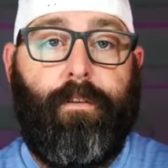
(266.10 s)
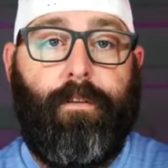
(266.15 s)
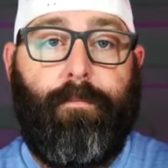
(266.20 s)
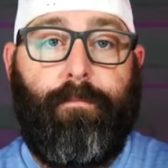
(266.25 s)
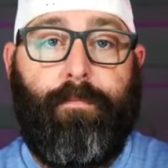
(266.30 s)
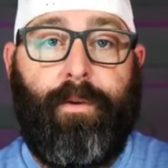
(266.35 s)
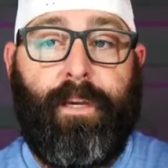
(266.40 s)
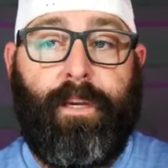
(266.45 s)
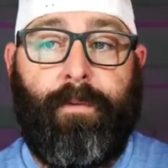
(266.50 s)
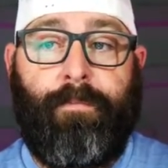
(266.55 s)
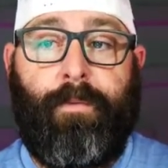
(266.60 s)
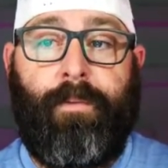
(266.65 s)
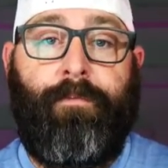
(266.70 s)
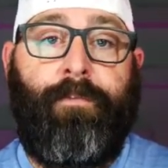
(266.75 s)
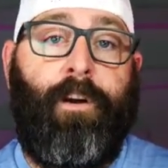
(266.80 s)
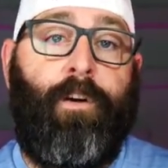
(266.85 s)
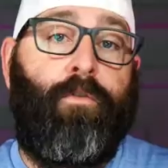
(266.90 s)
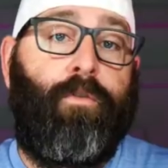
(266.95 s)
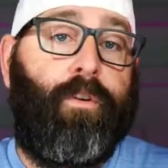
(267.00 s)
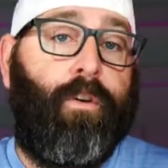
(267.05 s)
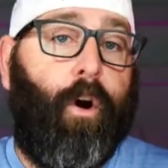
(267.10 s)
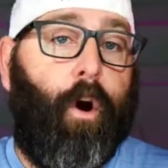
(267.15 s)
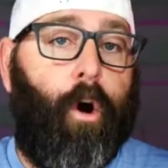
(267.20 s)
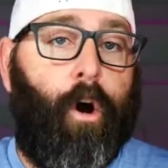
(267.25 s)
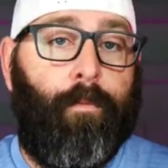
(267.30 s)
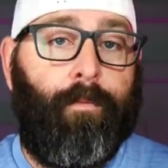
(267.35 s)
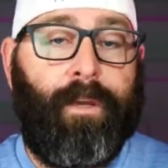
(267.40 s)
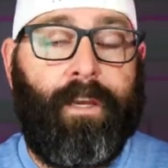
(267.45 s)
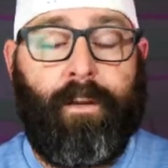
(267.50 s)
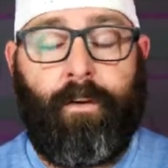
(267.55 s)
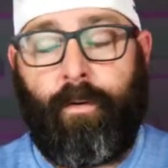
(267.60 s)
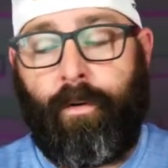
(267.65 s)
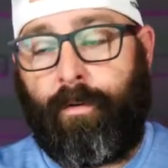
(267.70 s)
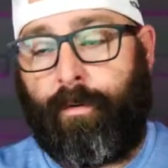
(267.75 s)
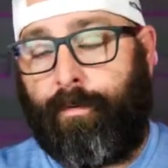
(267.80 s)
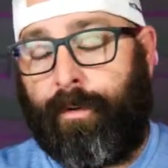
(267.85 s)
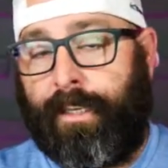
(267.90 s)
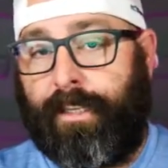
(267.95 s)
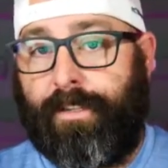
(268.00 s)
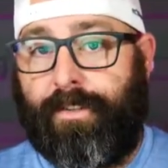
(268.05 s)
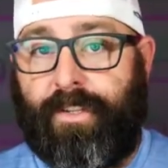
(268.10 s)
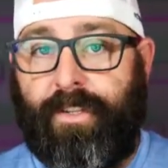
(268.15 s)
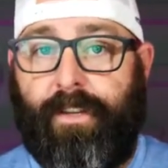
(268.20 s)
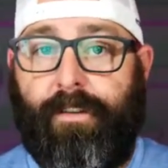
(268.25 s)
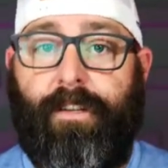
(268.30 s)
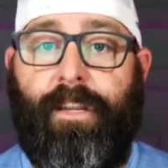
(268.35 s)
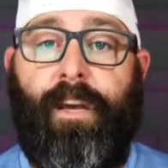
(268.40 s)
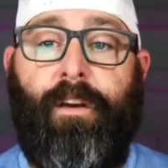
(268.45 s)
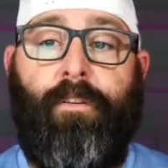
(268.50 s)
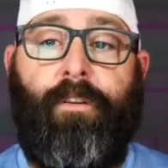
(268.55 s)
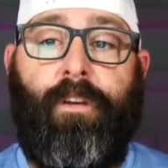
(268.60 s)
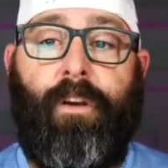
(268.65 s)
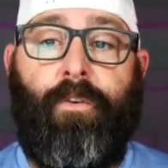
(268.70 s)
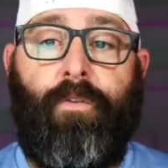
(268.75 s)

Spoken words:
pick up the phone, call me, or we can sit down and go